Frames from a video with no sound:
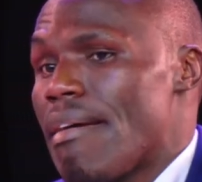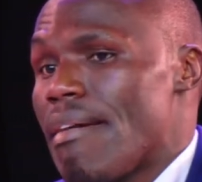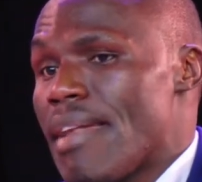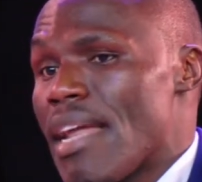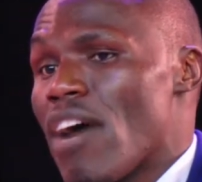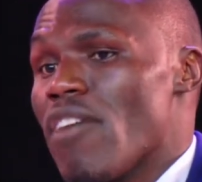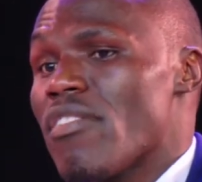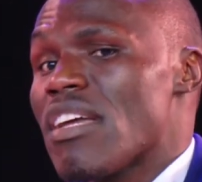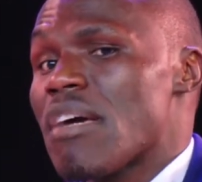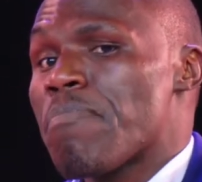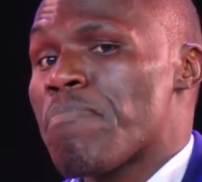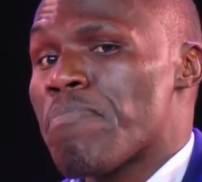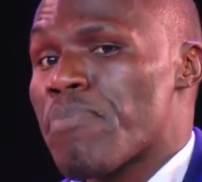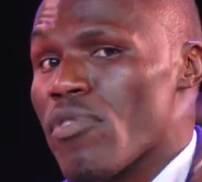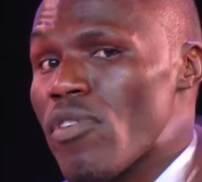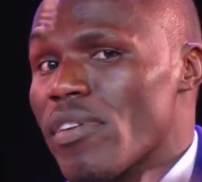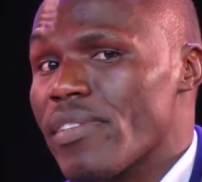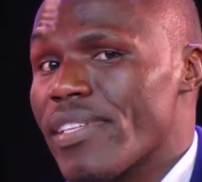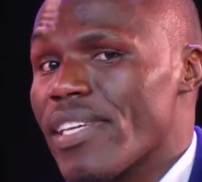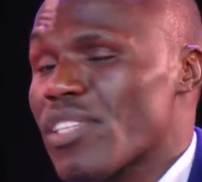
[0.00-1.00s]
Now the
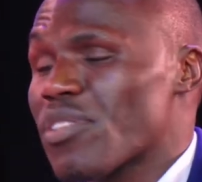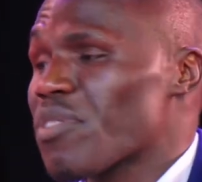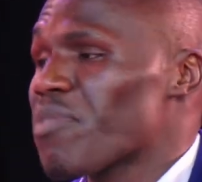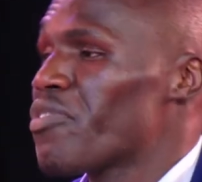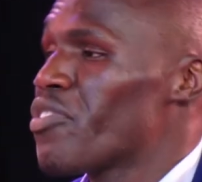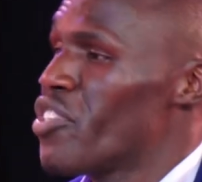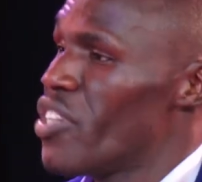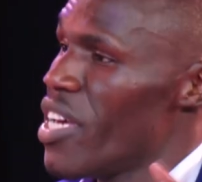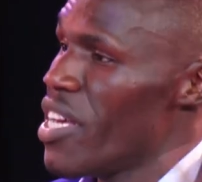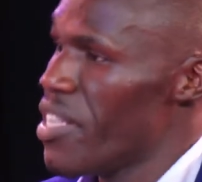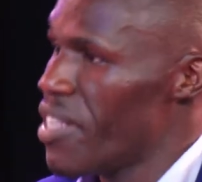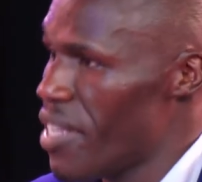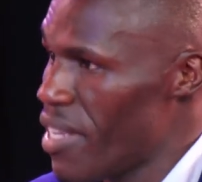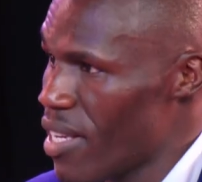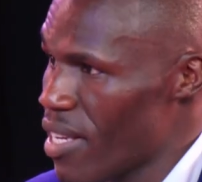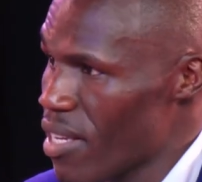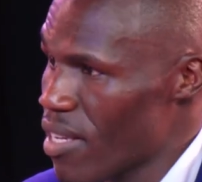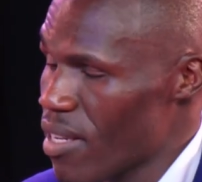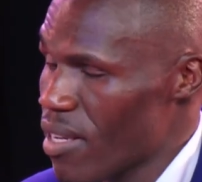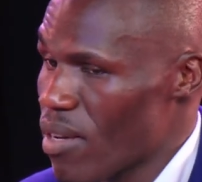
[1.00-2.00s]
process of
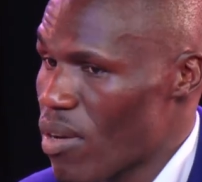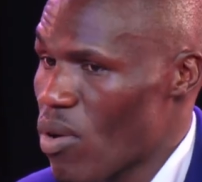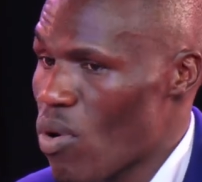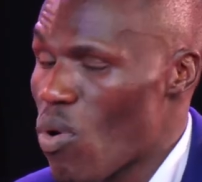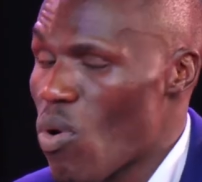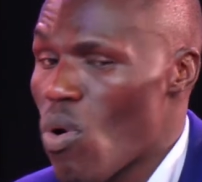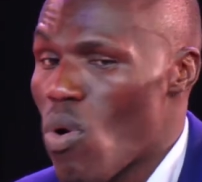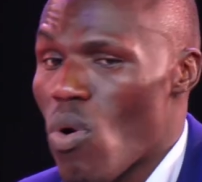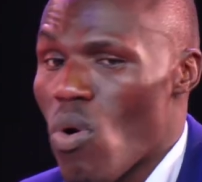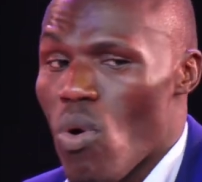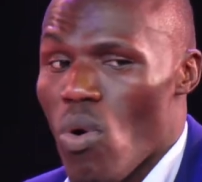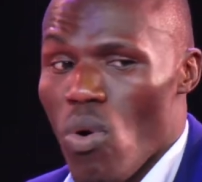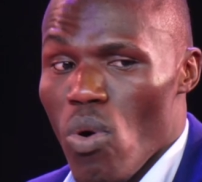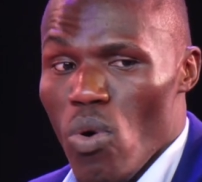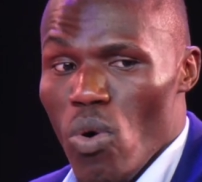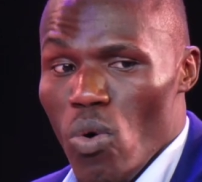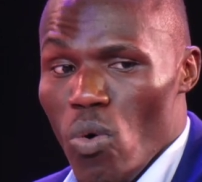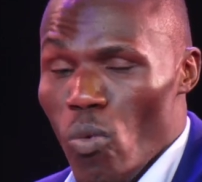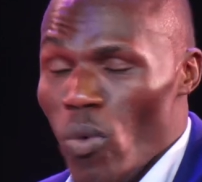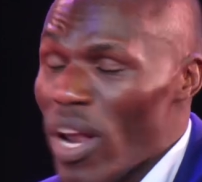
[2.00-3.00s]
changing,
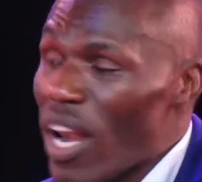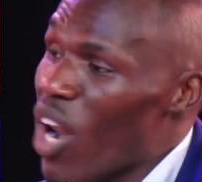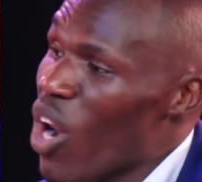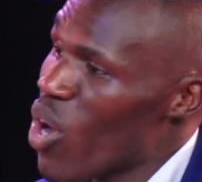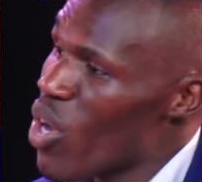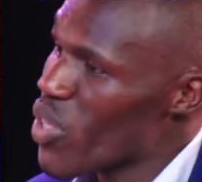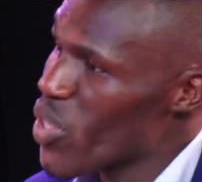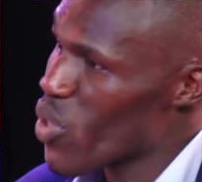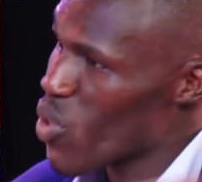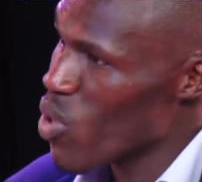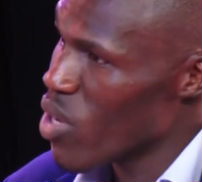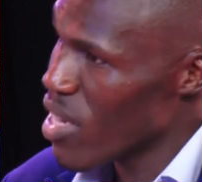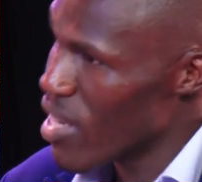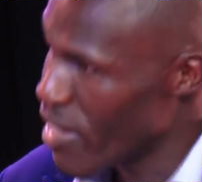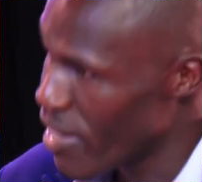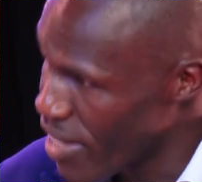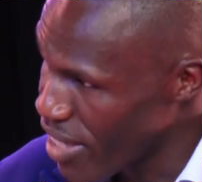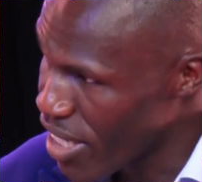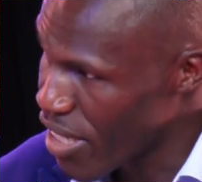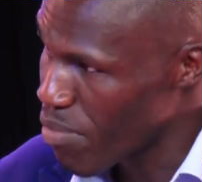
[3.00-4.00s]
we lost all the
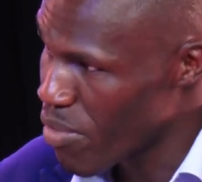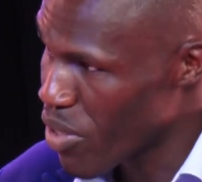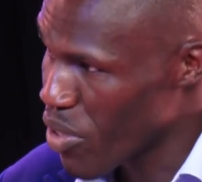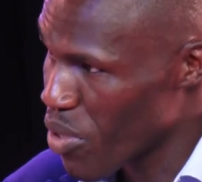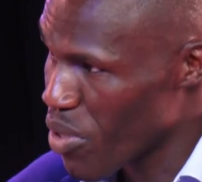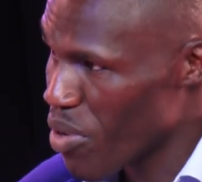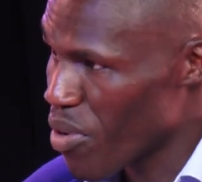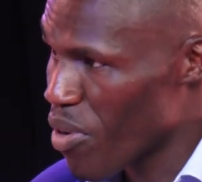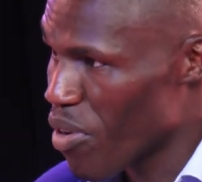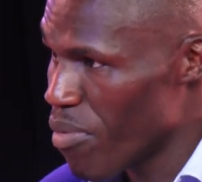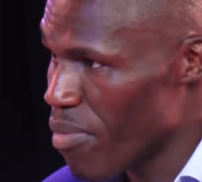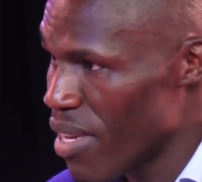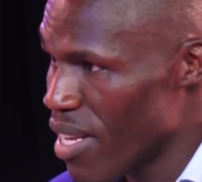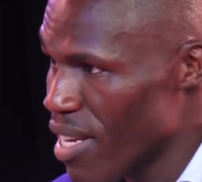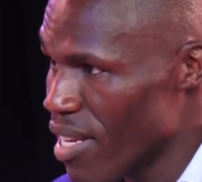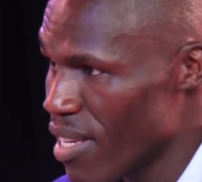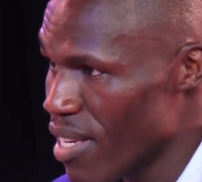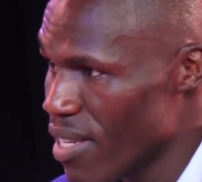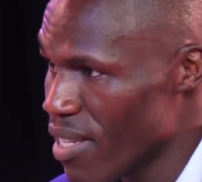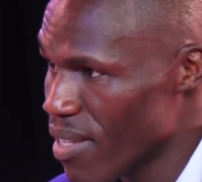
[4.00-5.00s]
6 missional
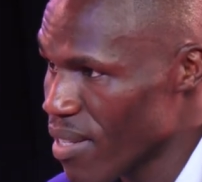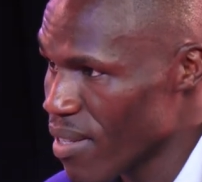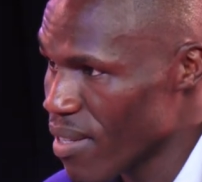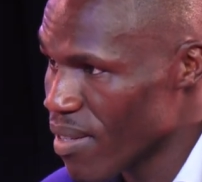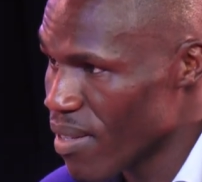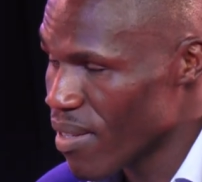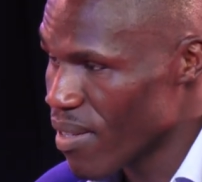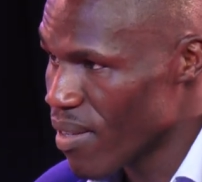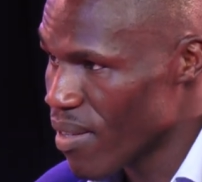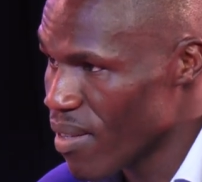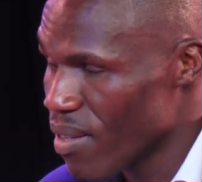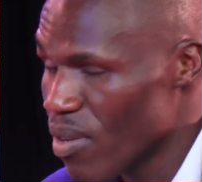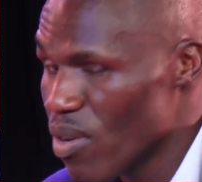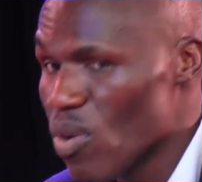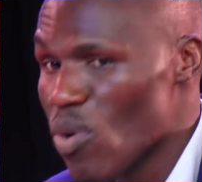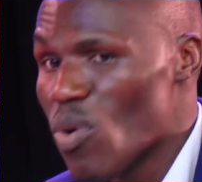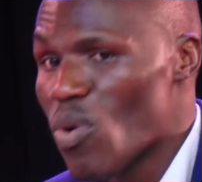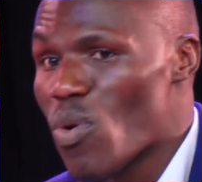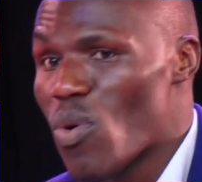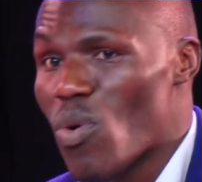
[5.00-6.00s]
communities.
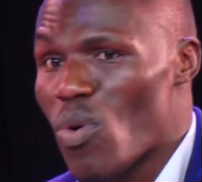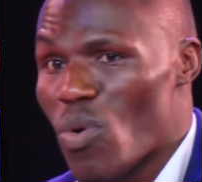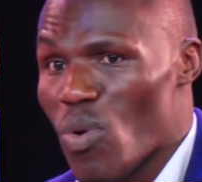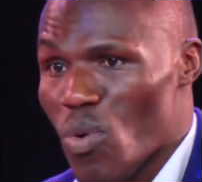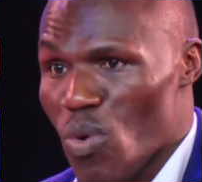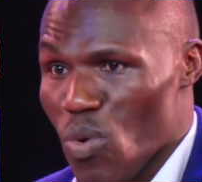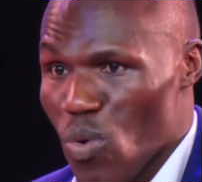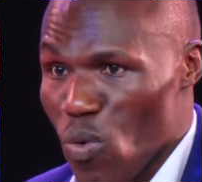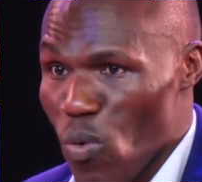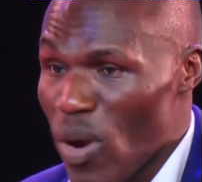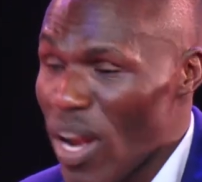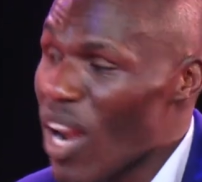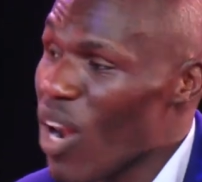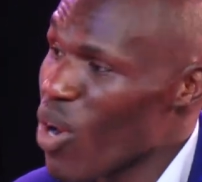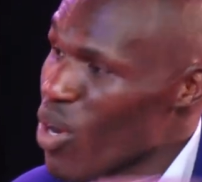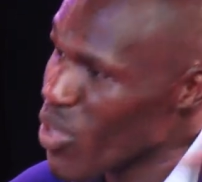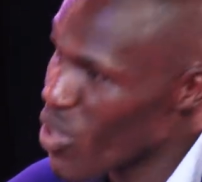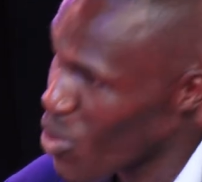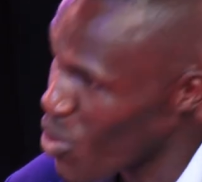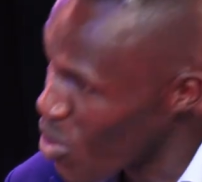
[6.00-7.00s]
We
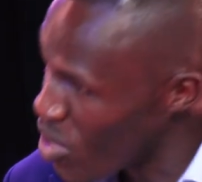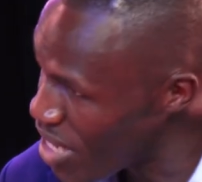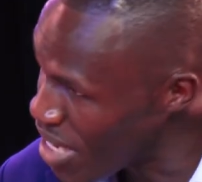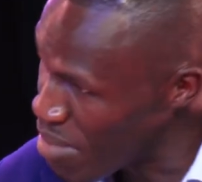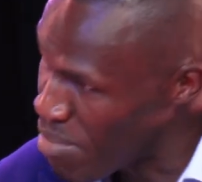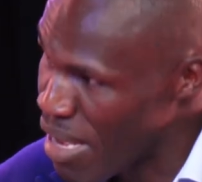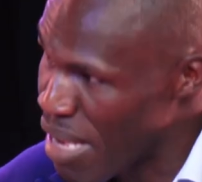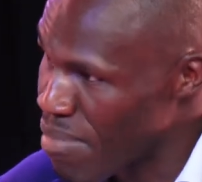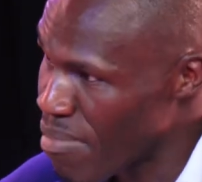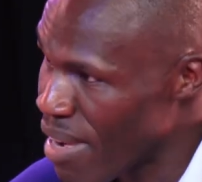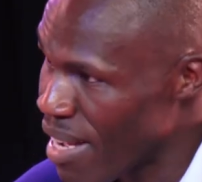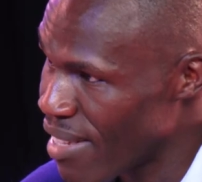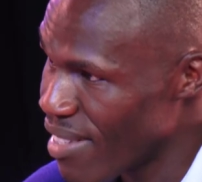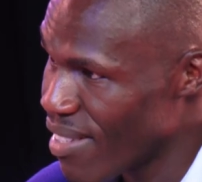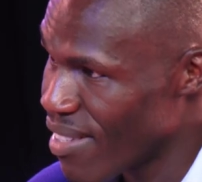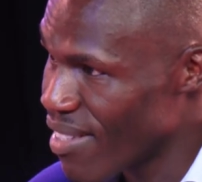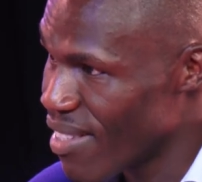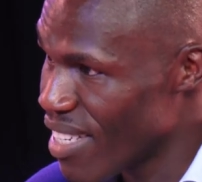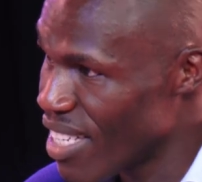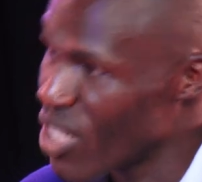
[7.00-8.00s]
lost all the
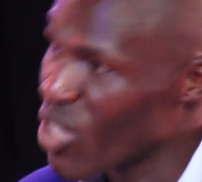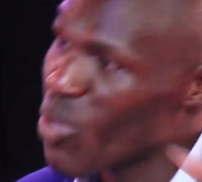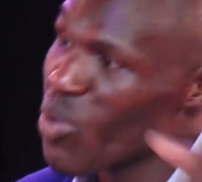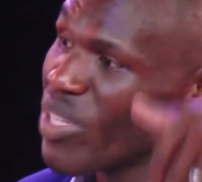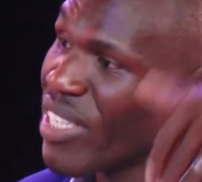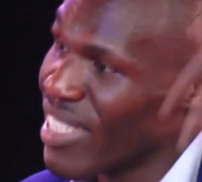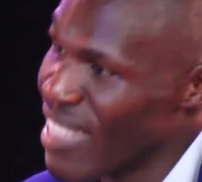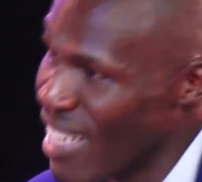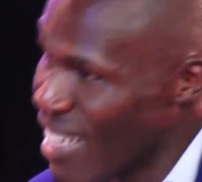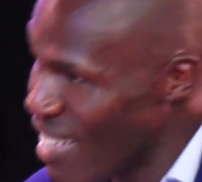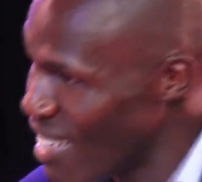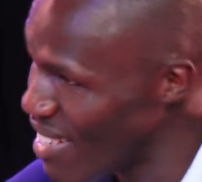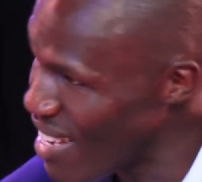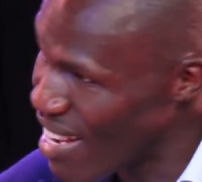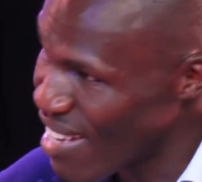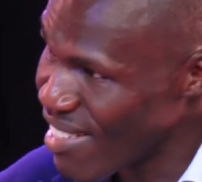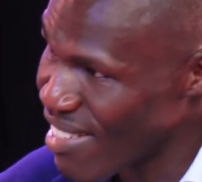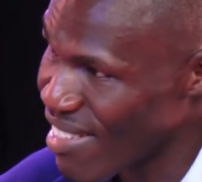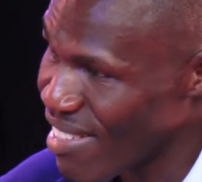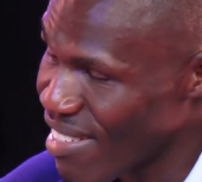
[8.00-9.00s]
members, including the
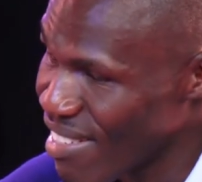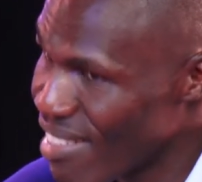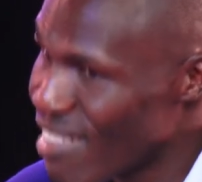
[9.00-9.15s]
leaders.